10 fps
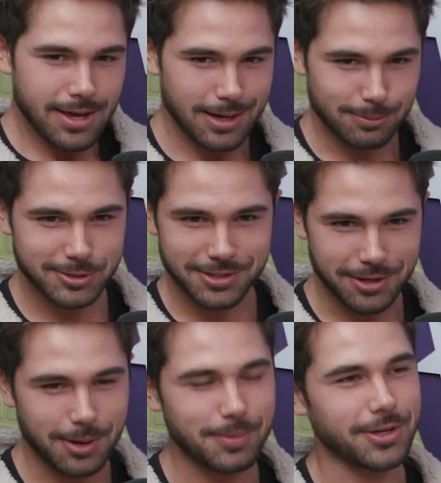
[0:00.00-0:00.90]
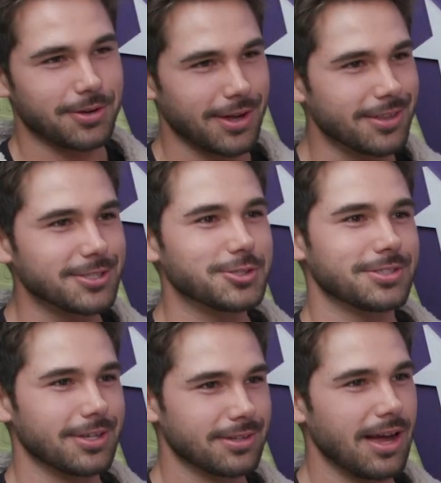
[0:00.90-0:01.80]
And I'm sitting there, I'm like, okay, this
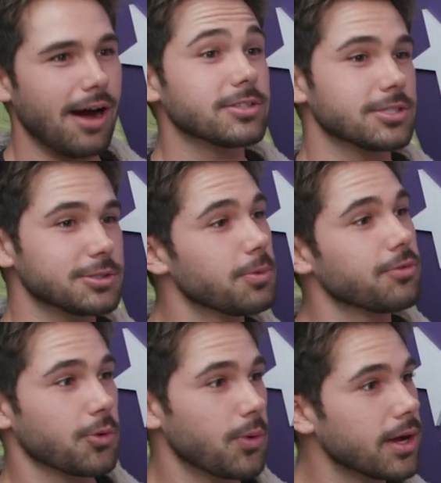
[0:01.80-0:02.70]
is like obviously he's moving